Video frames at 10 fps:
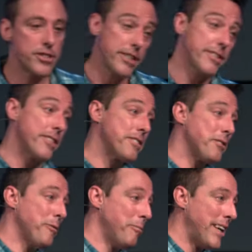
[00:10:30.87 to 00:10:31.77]
Jesus
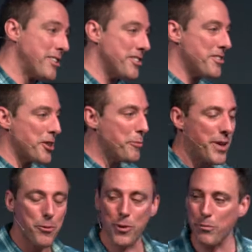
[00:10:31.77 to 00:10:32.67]
mentions him
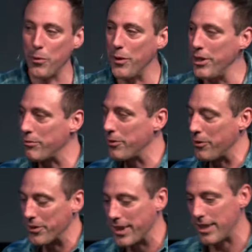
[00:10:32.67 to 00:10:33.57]
at one point, if you
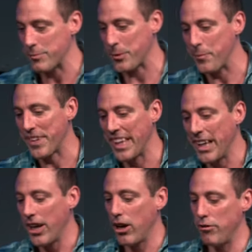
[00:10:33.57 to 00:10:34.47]
know the Gospel
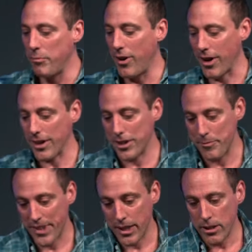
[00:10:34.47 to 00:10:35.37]
of Mark.
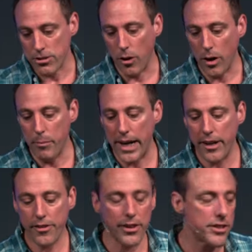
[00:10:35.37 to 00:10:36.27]
So
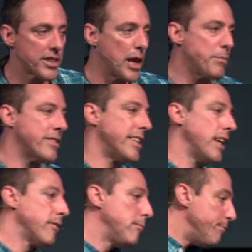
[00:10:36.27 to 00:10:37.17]
Abiathar escapes to
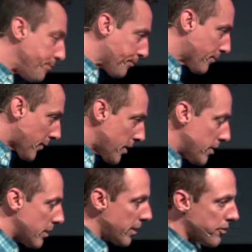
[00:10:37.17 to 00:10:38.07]
David,
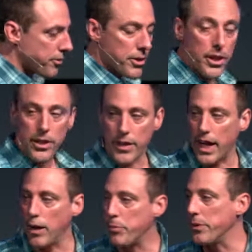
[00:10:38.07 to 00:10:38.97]
and he's the
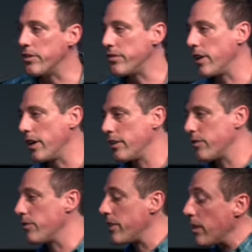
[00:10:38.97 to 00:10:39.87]
high priest there. And
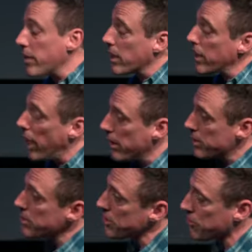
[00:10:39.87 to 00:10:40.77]
so David
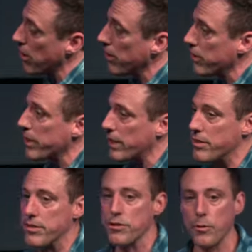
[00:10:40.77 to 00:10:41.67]
acknowledges his wrongdoing in
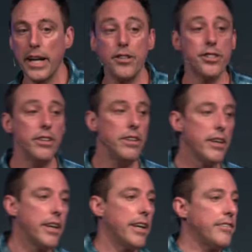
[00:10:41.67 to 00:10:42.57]
the situation
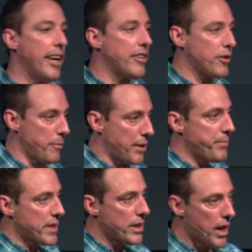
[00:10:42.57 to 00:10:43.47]
and takes him in.
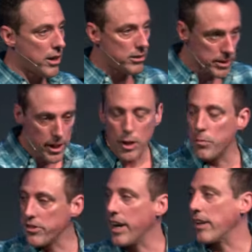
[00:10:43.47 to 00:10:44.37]
I'll
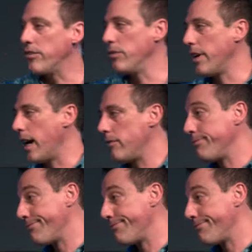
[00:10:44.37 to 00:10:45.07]
protect you now.